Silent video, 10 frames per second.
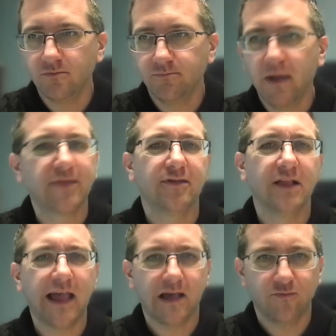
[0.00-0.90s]
meth
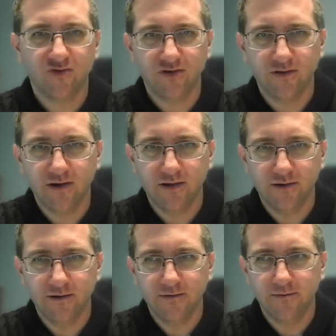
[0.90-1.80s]
labs
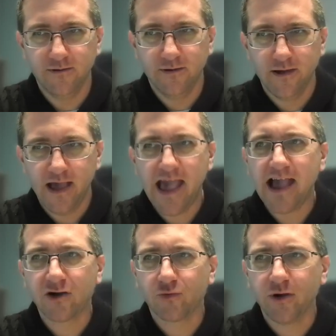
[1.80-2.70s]
in
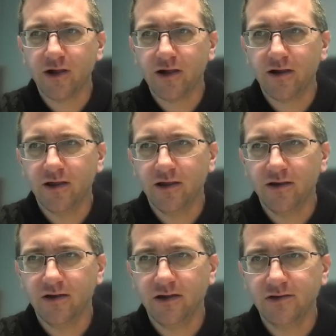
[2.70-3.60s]
Akron
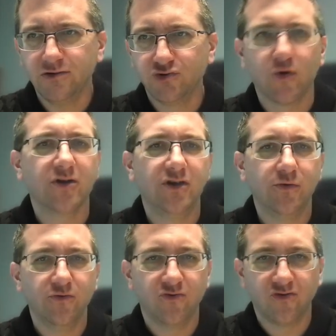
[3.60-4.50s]
and drug
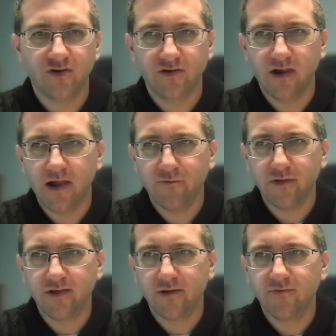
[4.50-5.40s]
use and
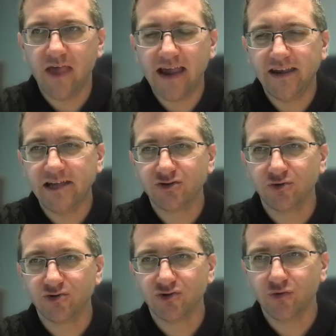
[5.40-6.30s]
everything of that
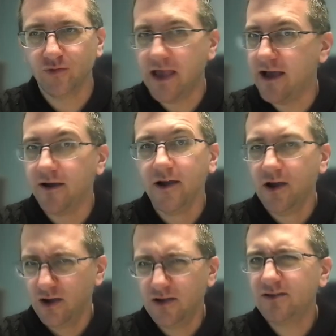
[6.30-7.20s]
nature. So yeah,
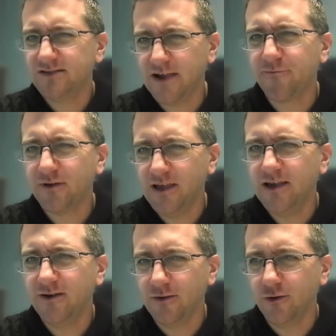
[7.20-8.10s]
definitely
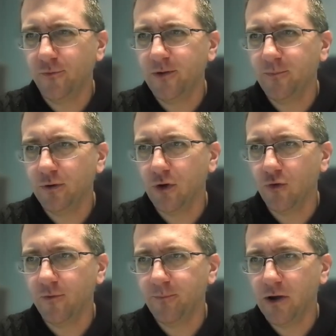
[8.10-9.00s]
hitting a little bit below
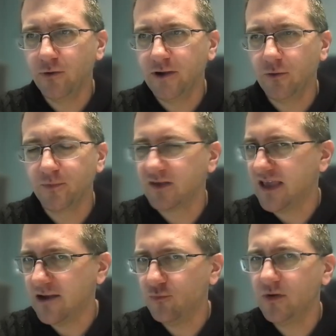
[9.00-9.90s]
the belt here. But the
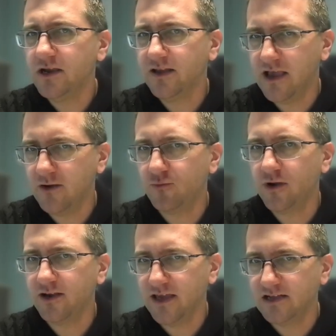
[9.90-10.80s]
Kent Read, Kent
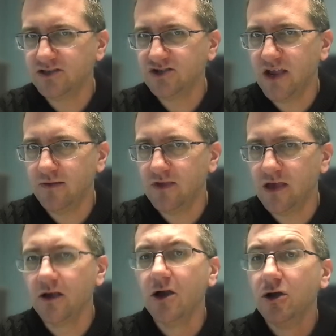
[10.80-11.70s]
Write, Kent State
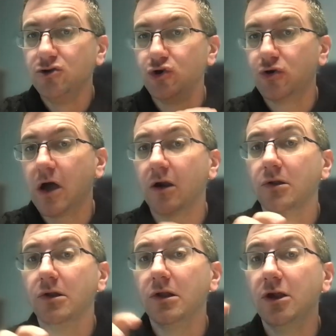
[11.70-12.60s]
thing took on a
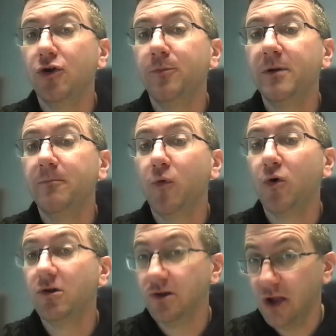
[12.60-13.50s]
little bit
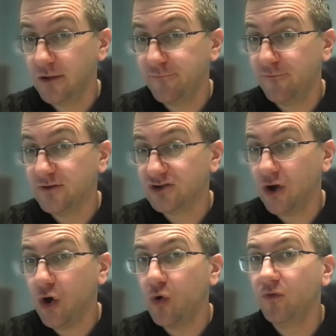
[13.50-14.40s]
more life of its
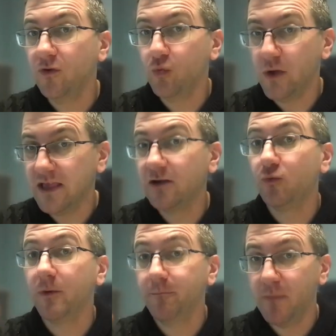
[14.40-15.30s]
own than we can
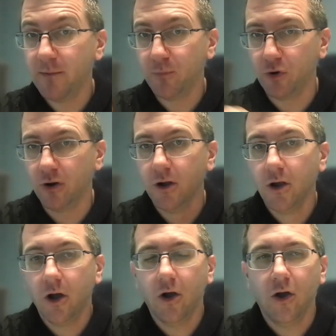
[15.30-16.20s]
remember
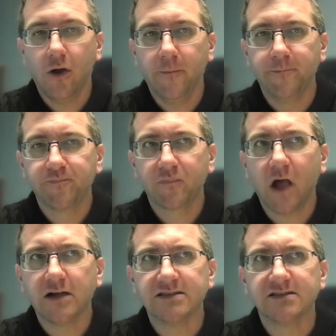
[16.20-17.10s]
on
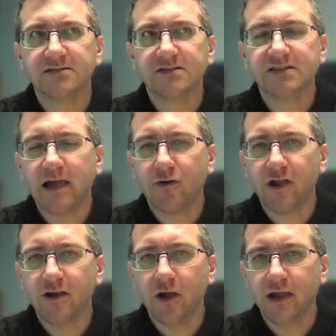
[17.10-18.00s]

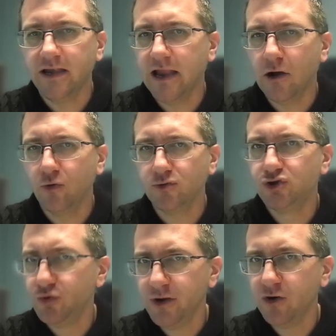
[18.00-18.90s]
Saturday night. Now,
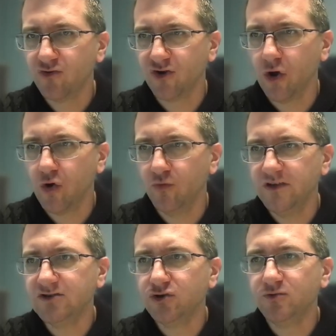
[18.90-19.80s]
2 years ago,
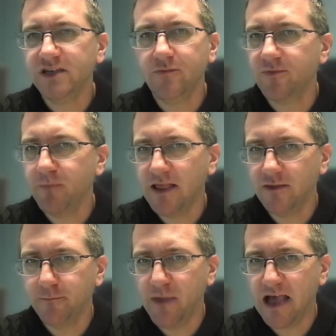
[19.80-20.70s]
these two teams met
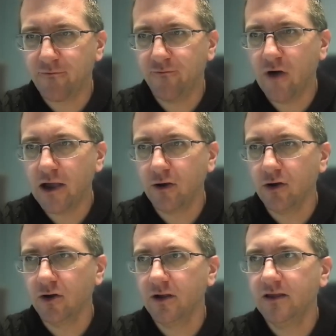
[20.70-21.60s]
in
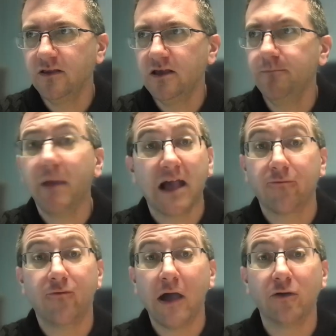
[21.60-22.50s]
the MAC
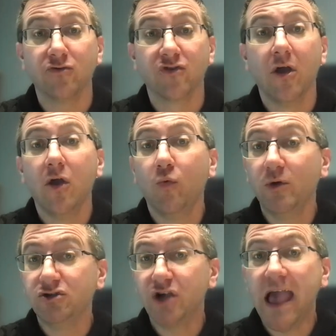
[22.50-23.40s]
finals,
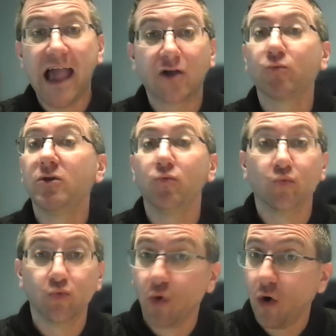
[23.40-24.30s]
which
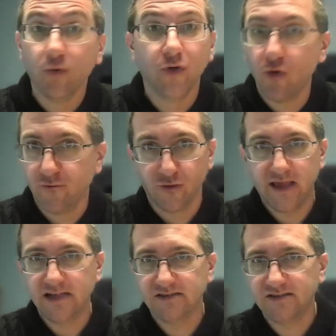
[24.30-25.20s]
Akron rolled over
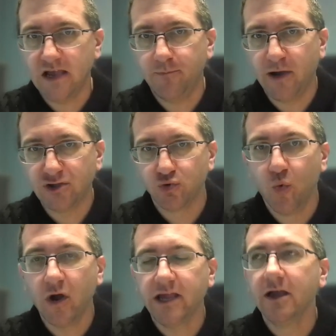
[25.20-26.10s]
Kent State by
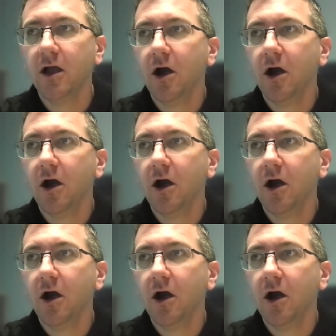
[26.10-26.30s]
20.